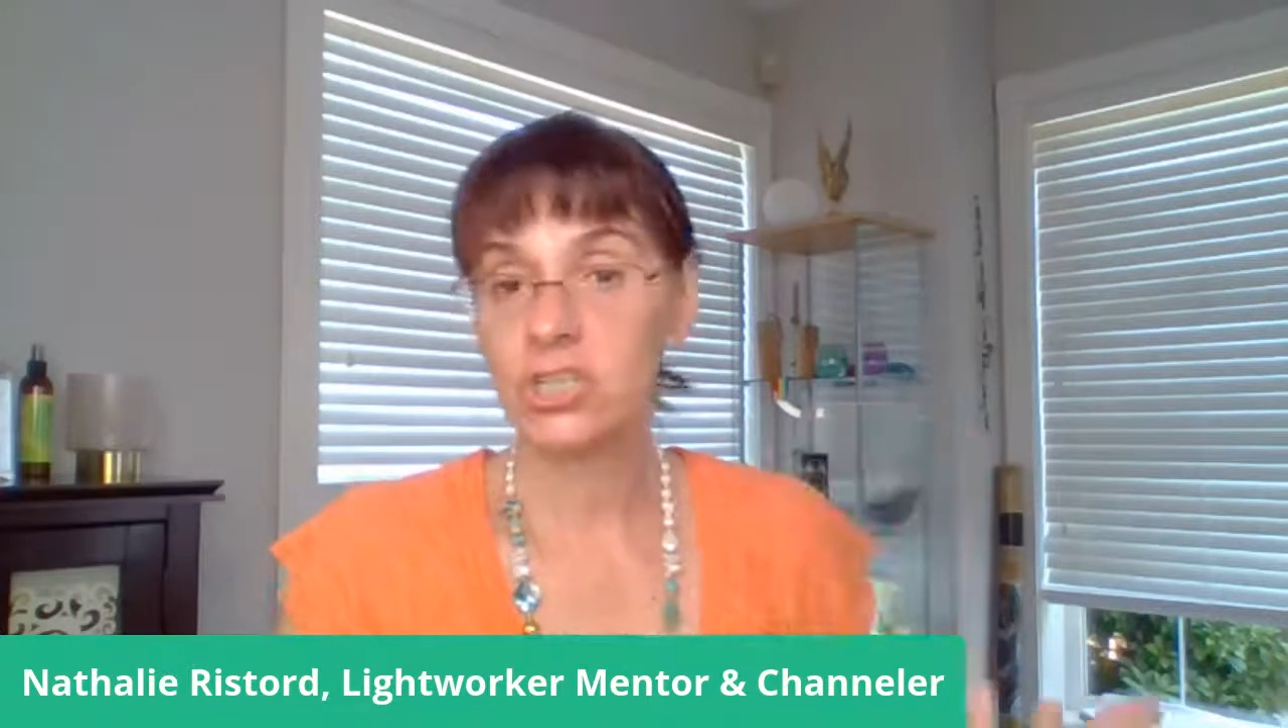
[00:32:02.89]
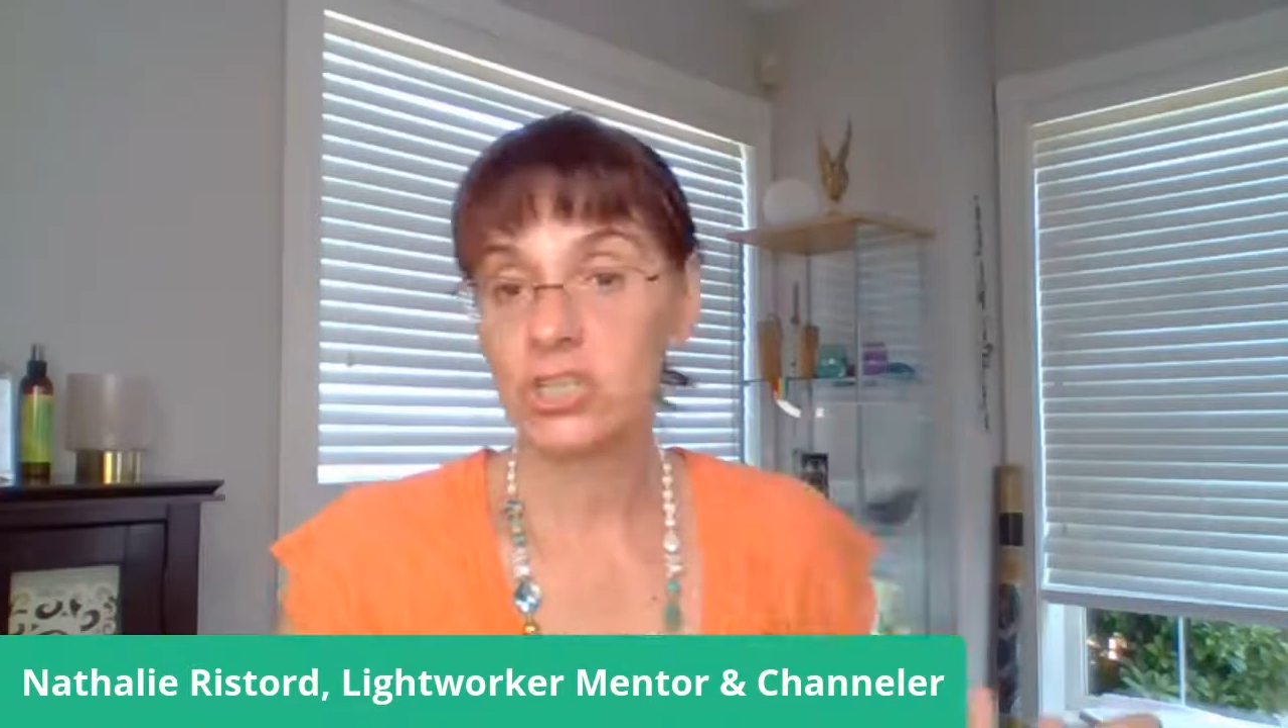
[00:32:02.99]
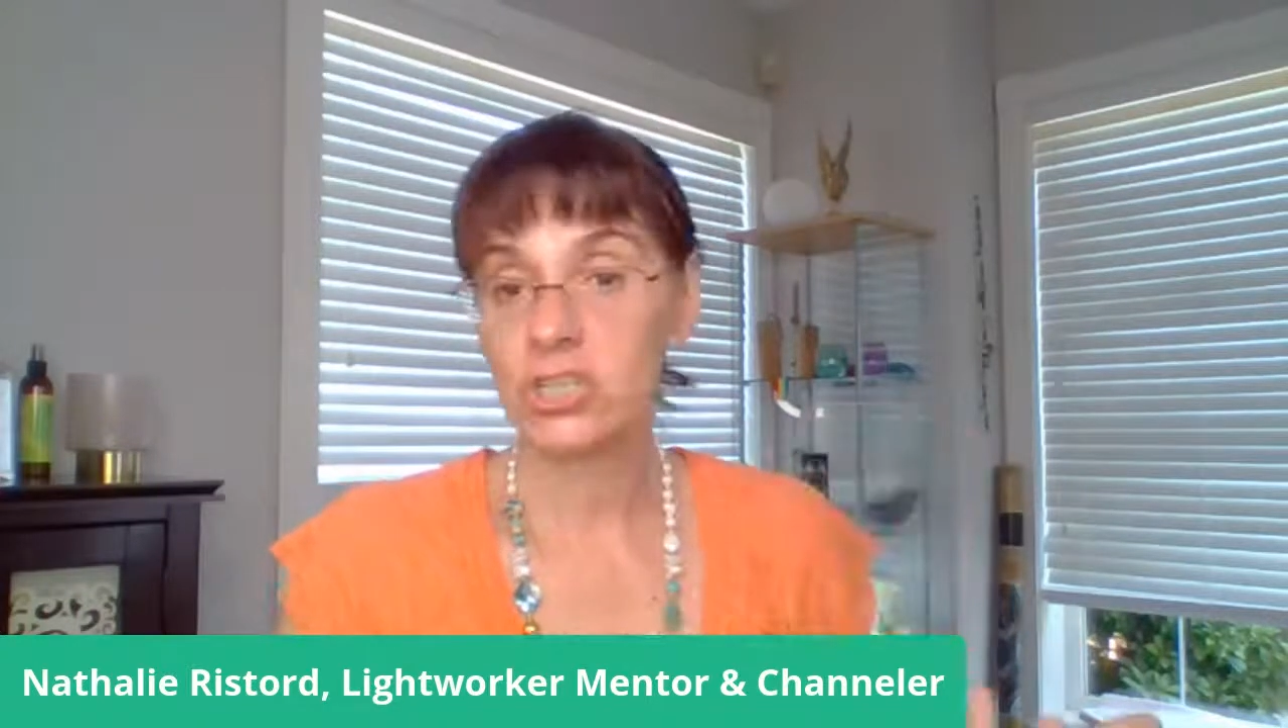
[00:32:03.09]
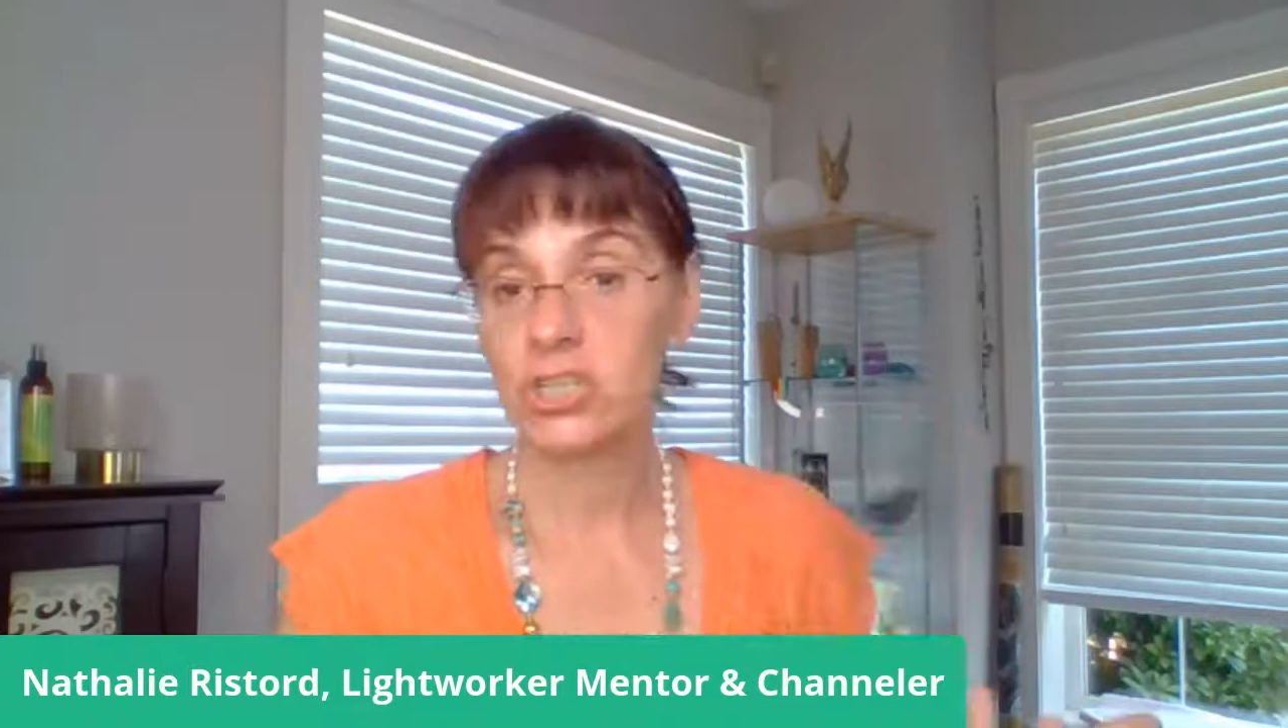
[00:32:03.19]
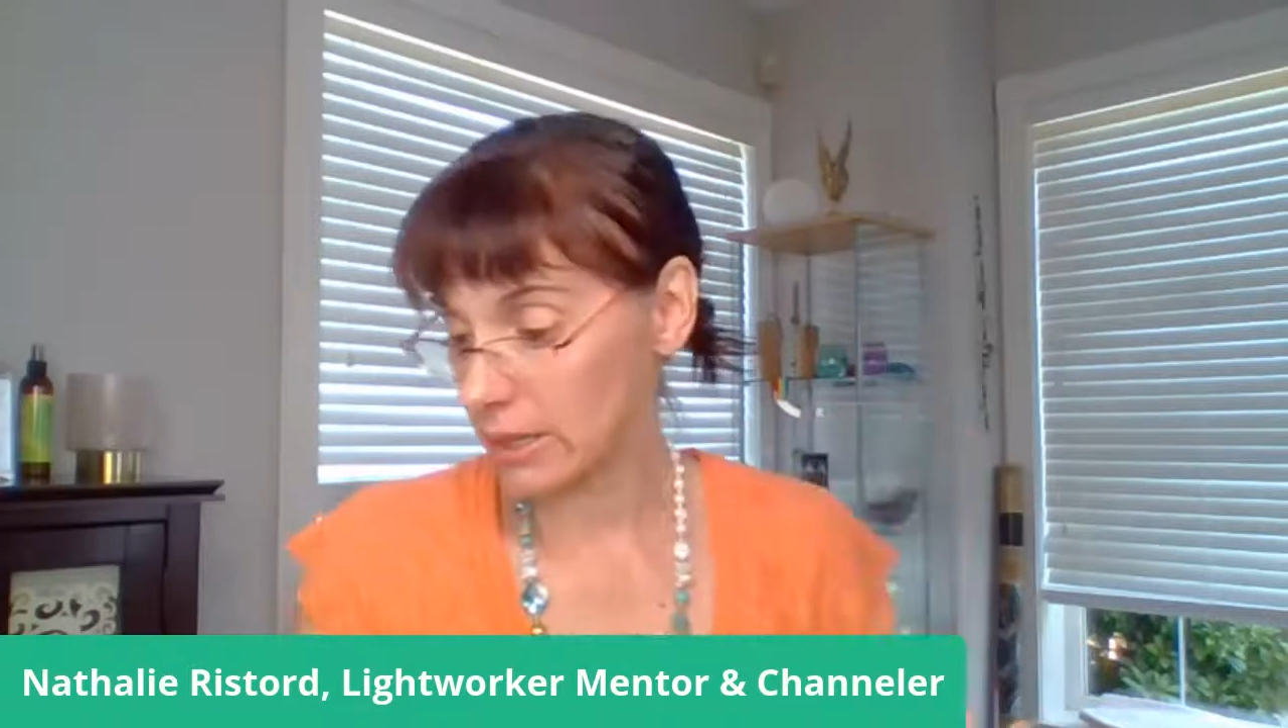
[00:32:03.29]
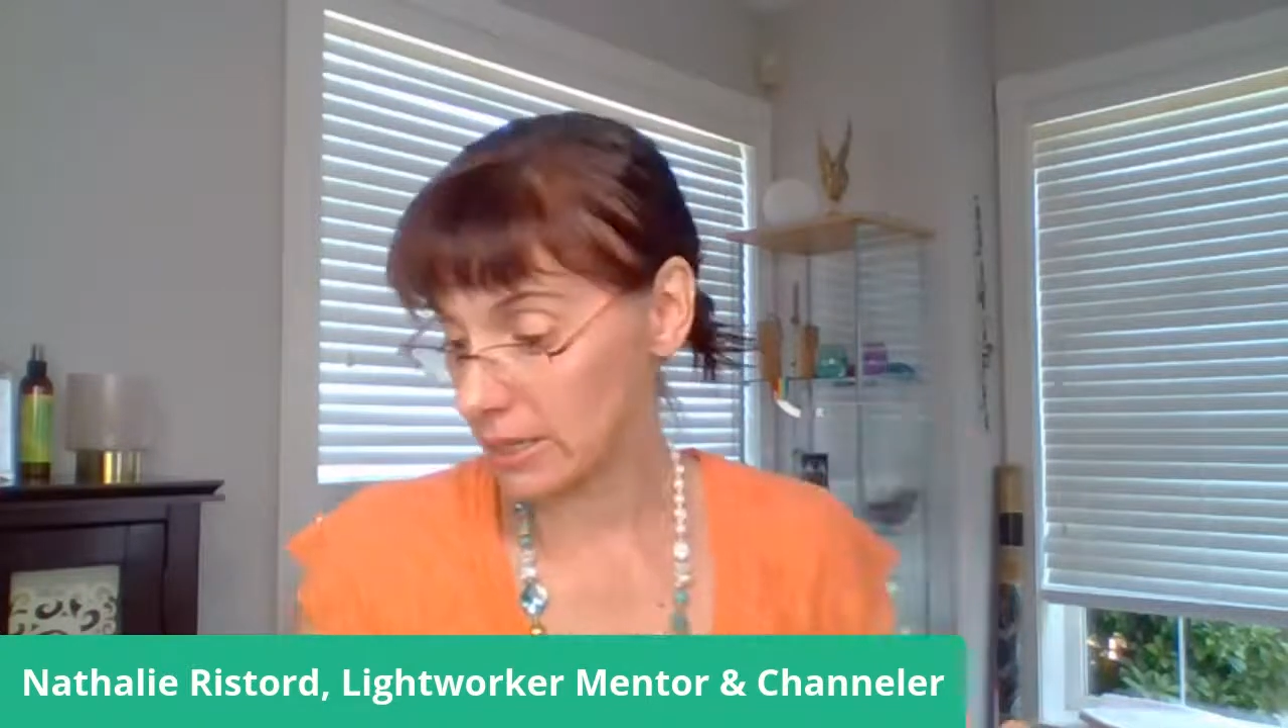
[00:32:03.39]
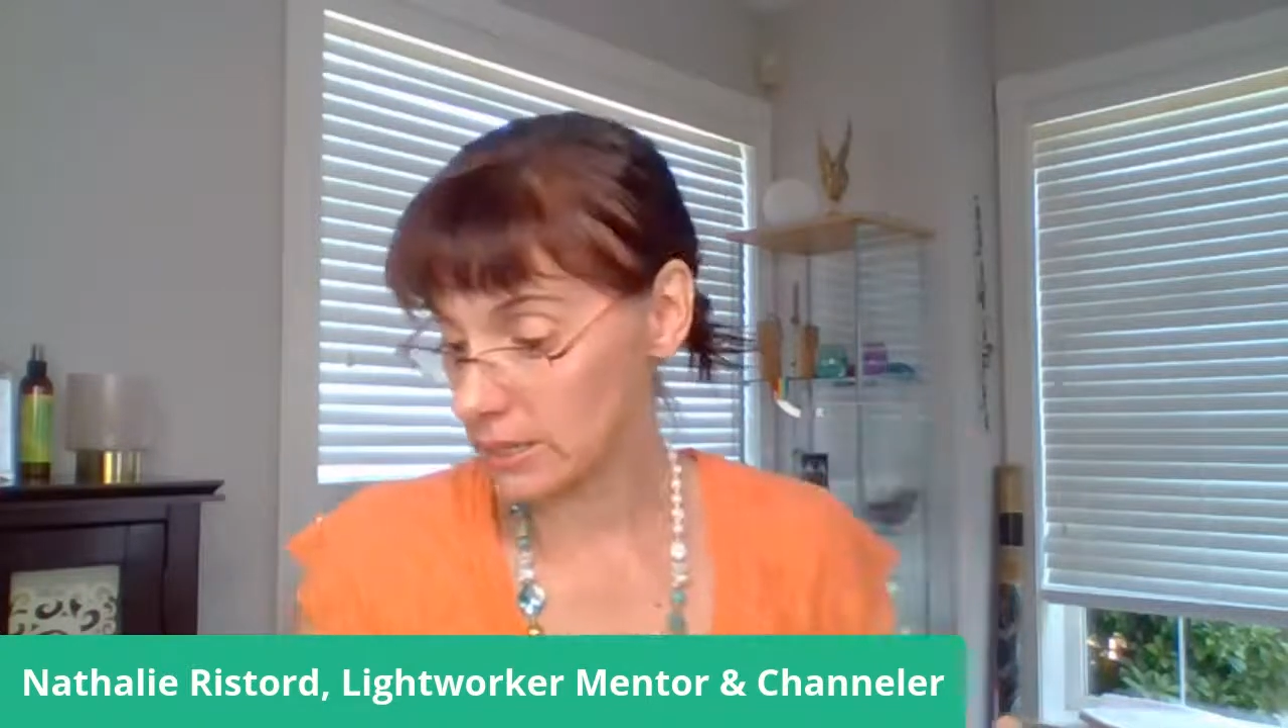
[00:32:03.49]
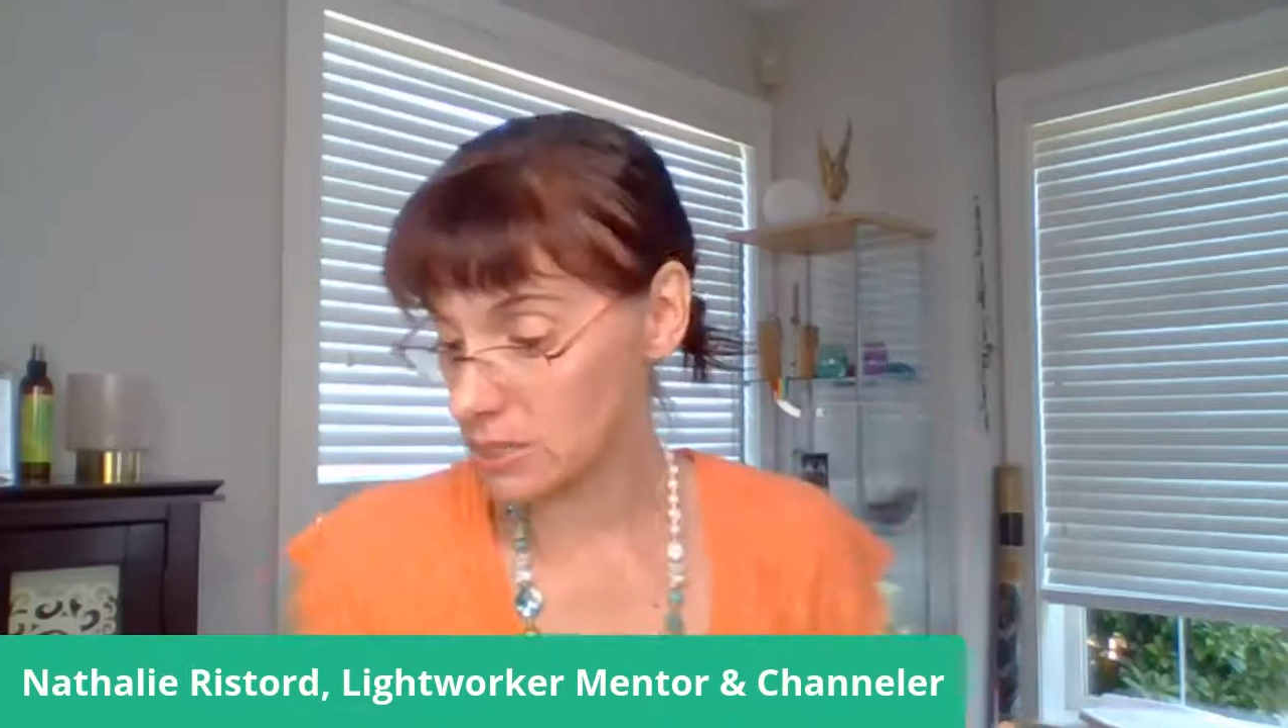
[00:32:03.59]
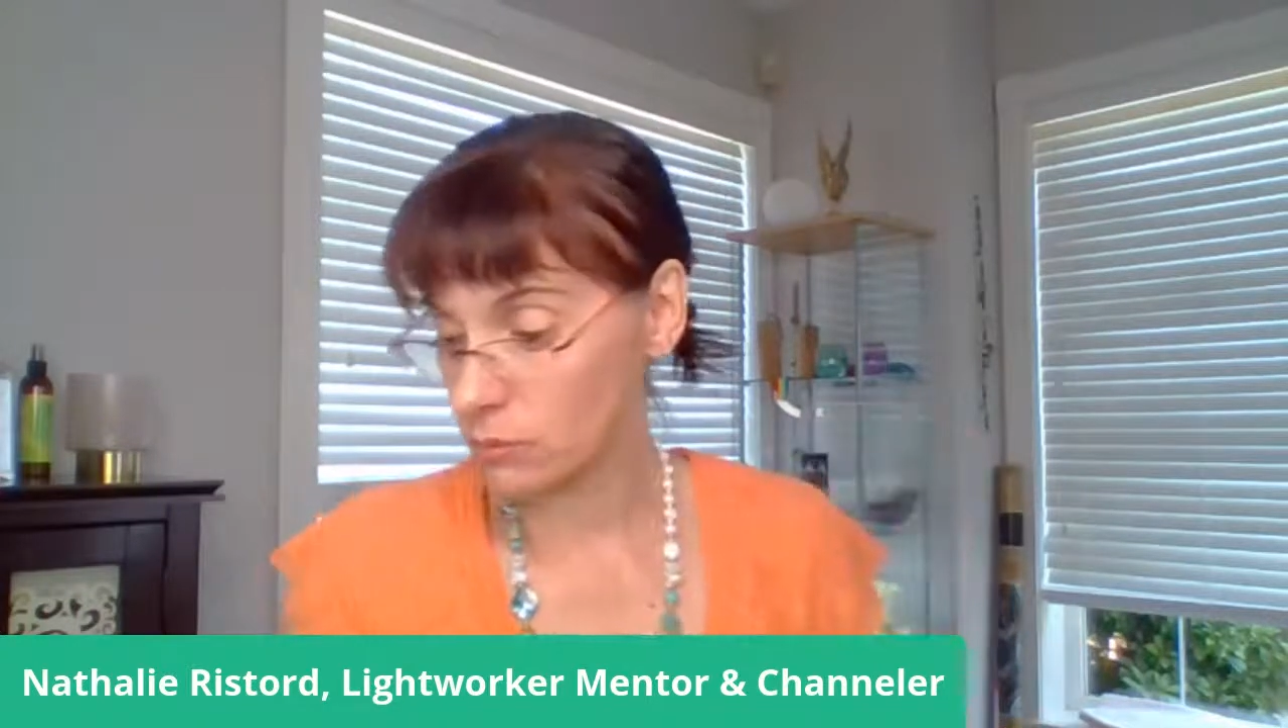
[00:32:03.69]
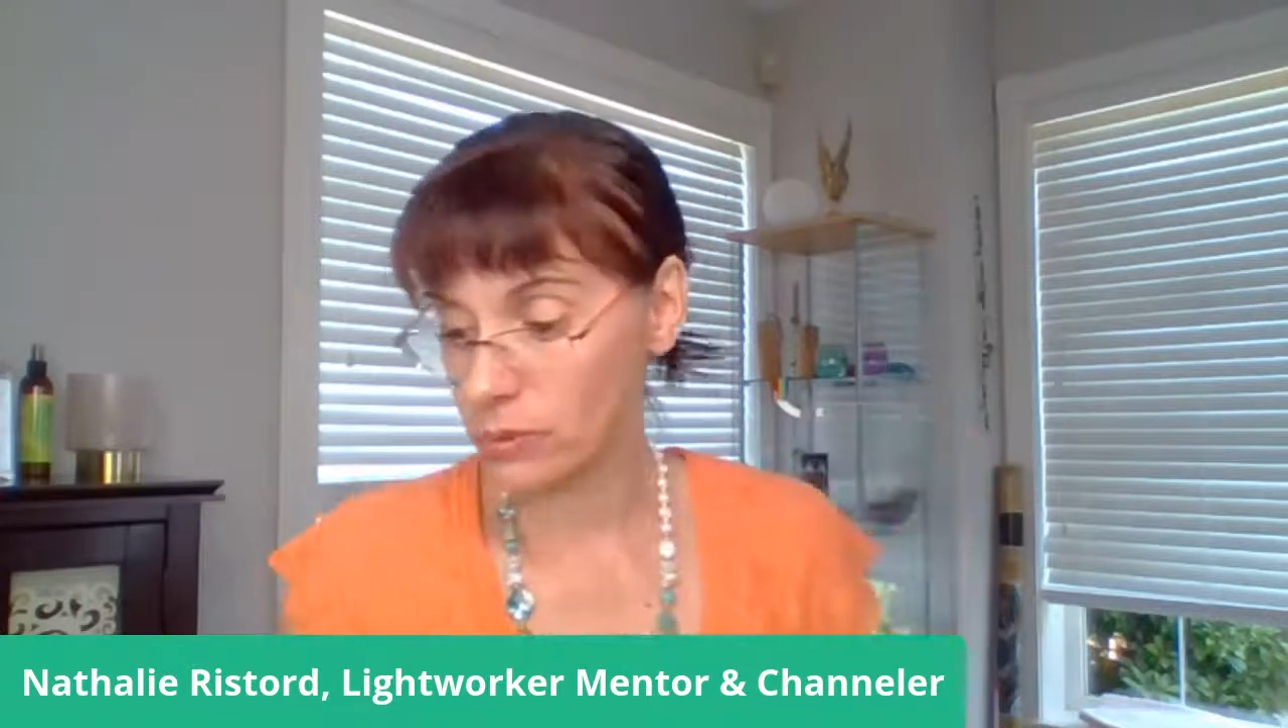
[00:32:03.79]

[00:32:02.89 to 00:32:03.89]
sharing this